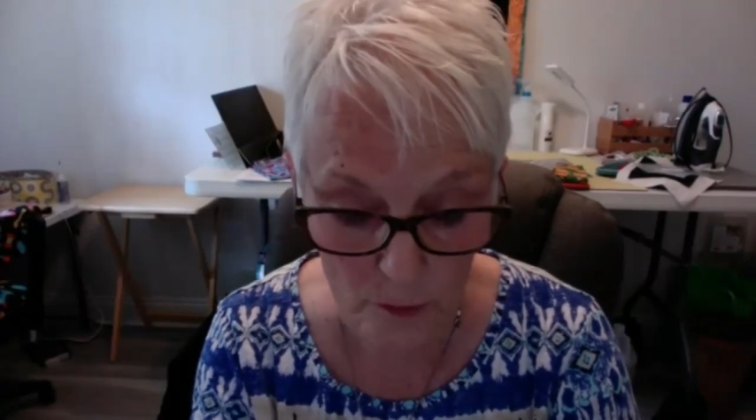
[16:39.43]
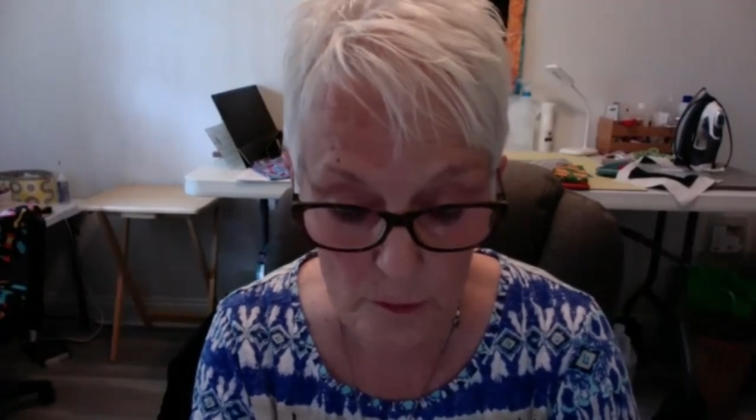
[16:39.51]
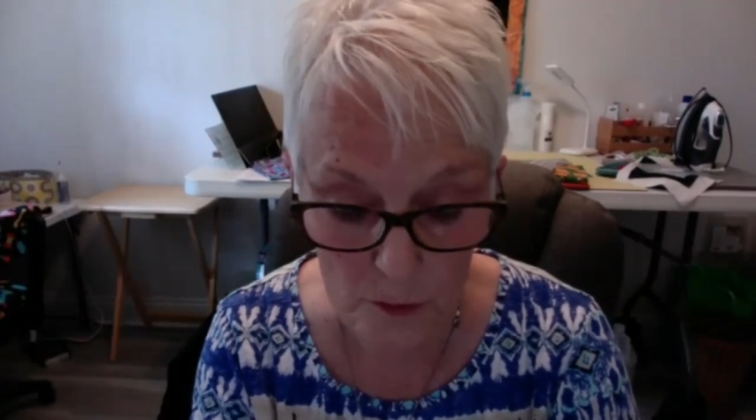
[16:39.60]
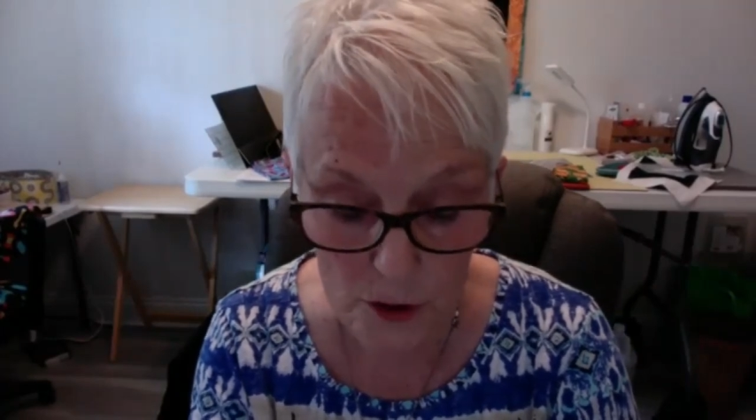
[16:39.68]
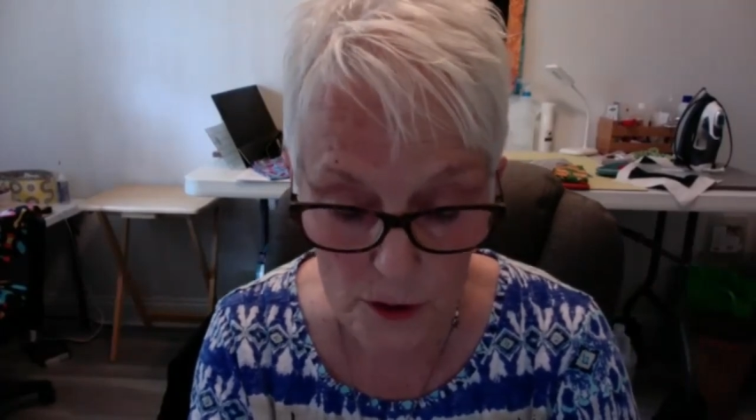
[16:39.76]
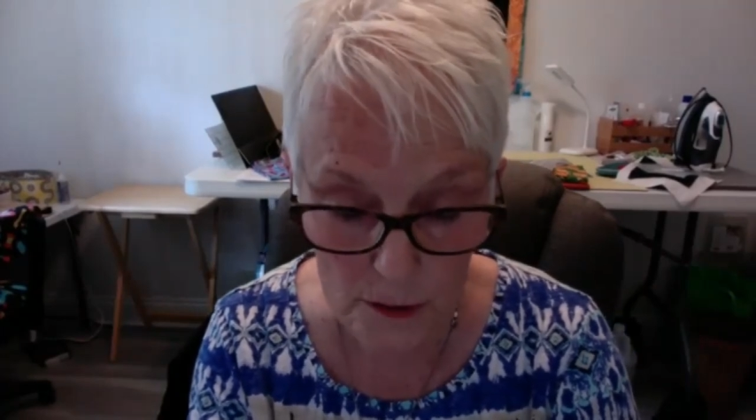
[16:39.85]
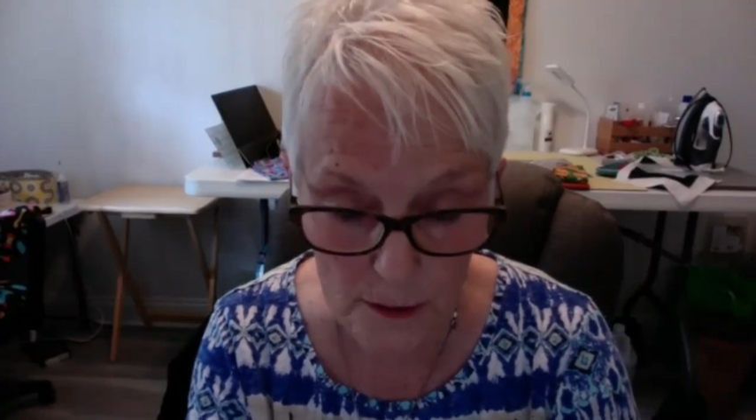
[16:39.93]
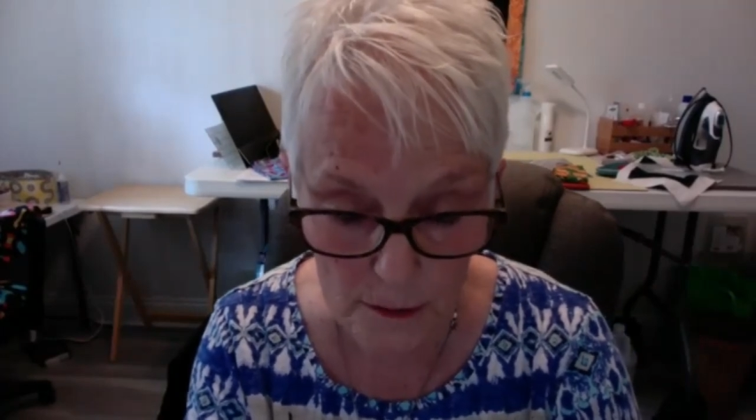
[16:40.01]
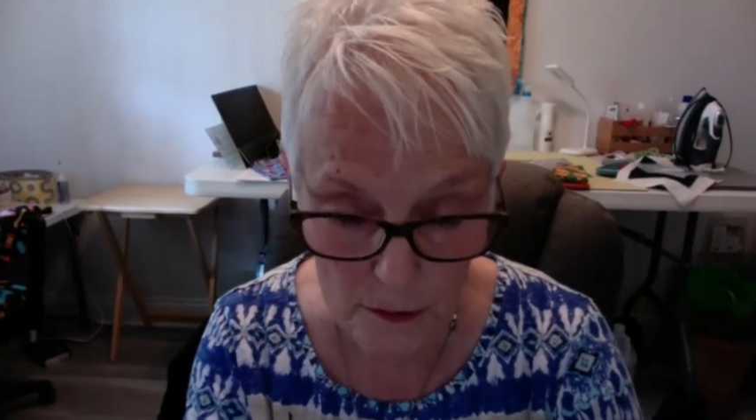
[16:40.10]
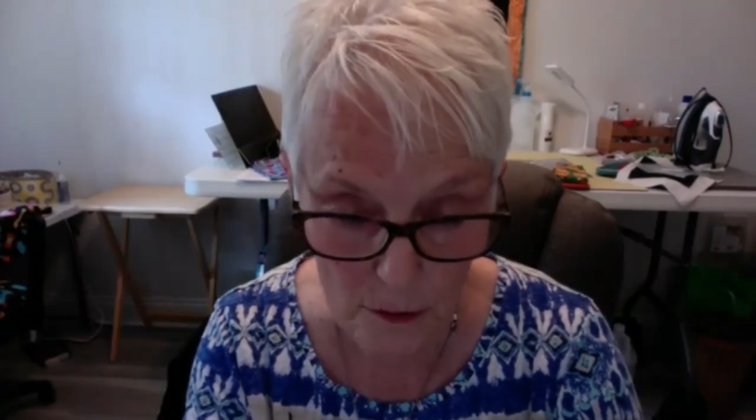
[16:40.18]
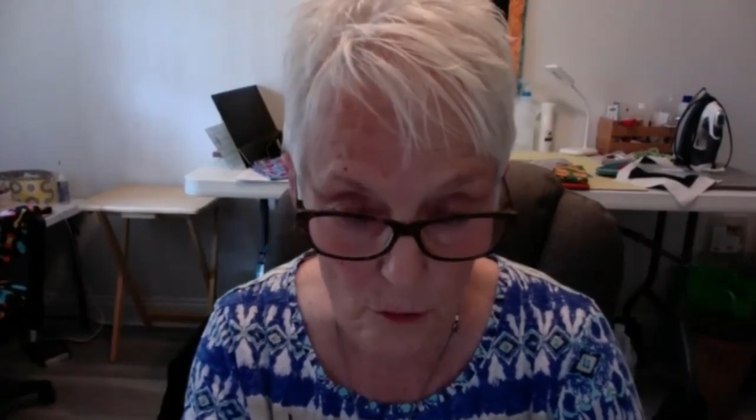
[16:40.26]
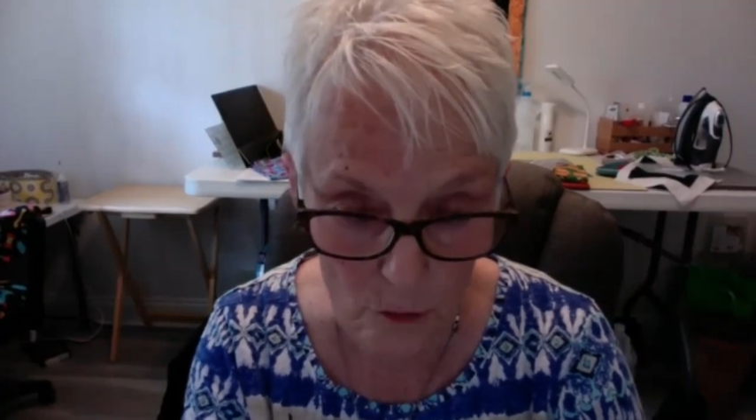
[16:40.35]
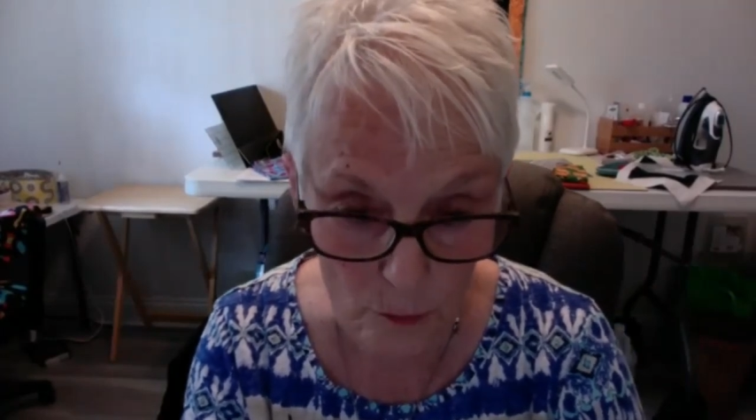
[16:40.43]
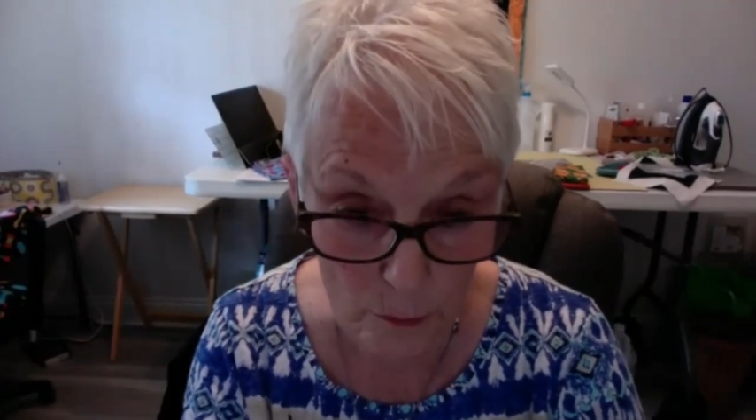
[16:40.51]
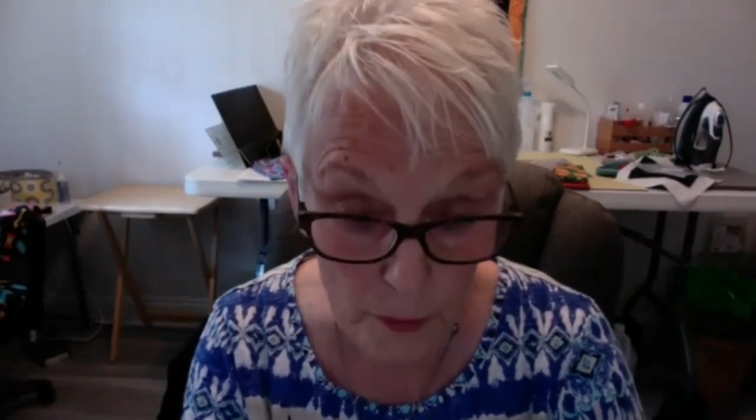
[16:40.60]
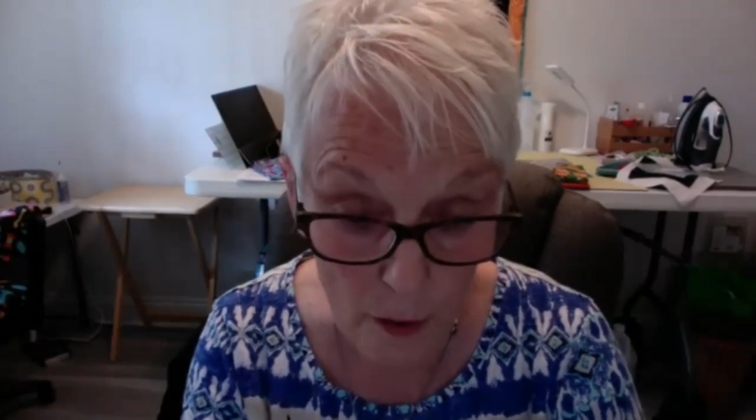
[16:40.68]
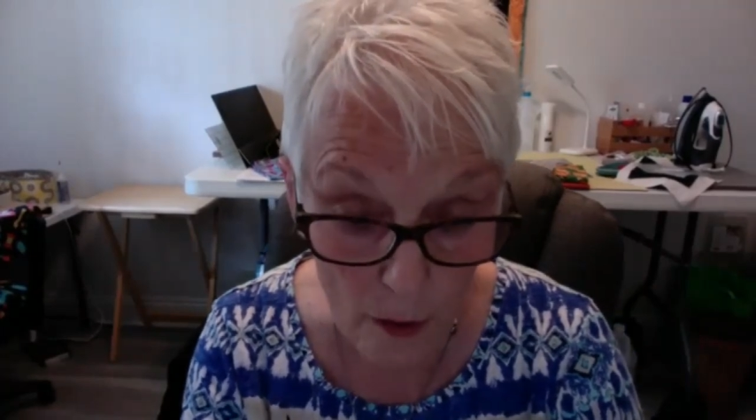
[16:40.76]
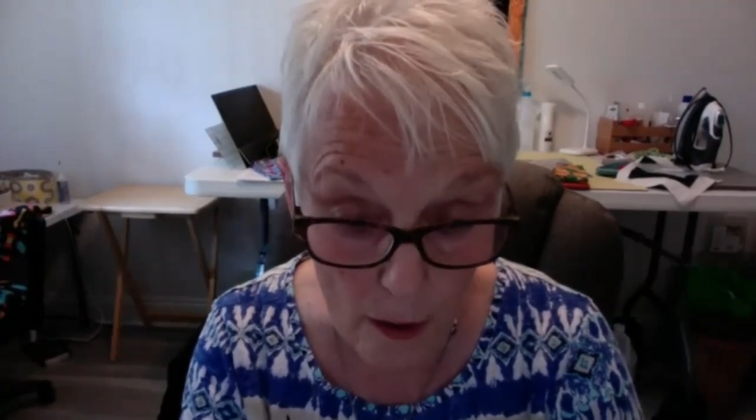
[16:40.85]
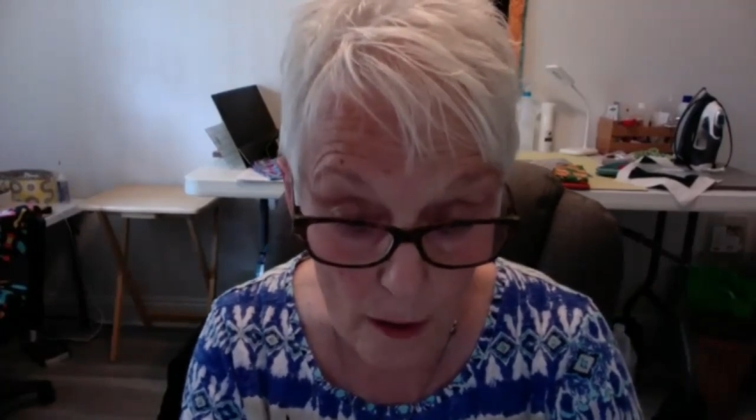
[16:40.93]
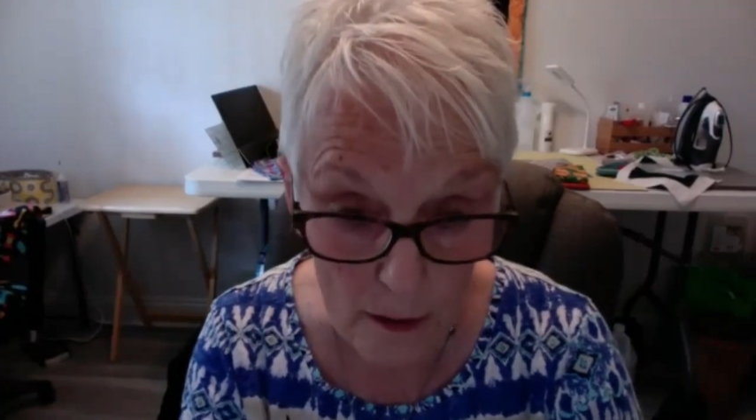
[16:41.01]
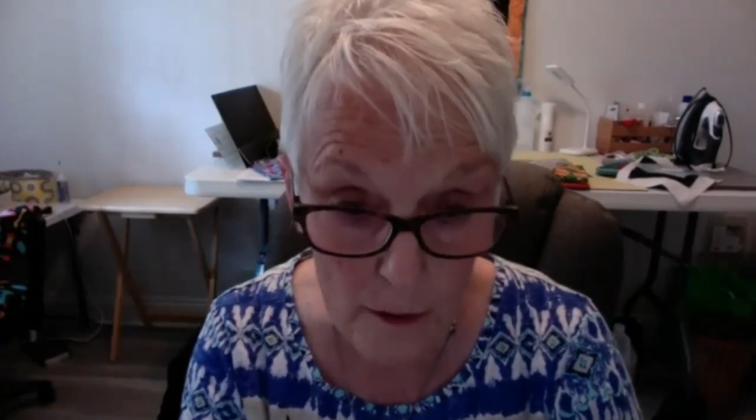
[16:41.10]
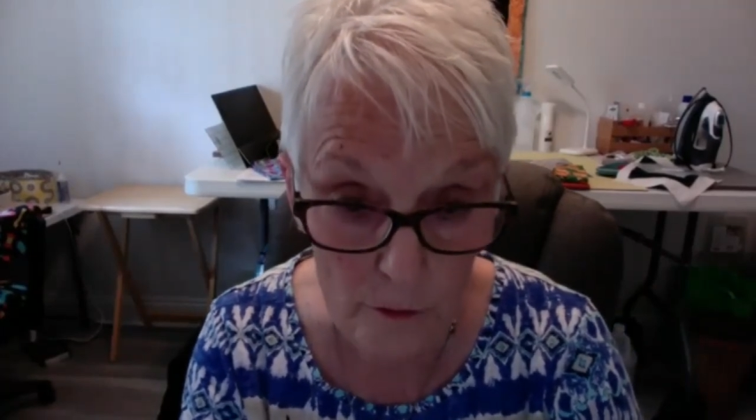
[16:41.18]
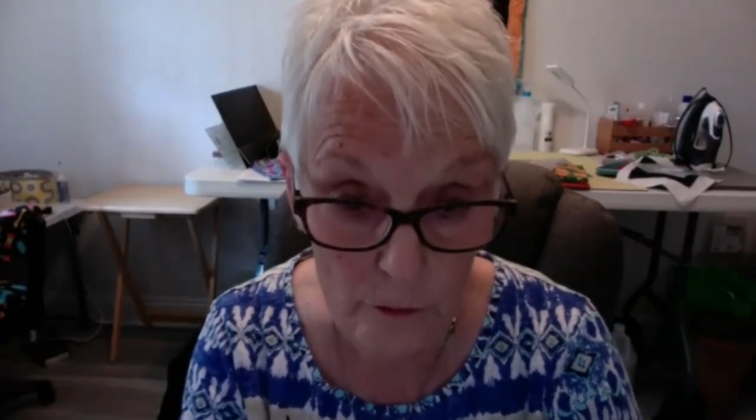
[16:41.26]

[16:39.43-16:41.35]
machines and sewed a block